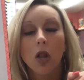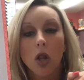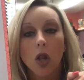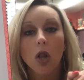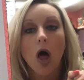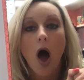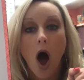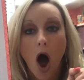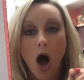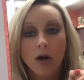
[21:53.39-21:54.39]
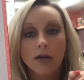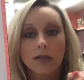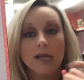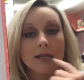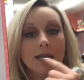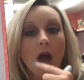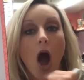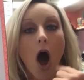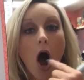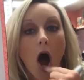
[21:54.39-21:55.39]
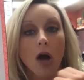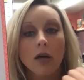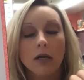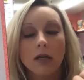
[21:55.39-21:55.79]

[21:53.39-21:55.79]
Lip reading: Og sounds like og.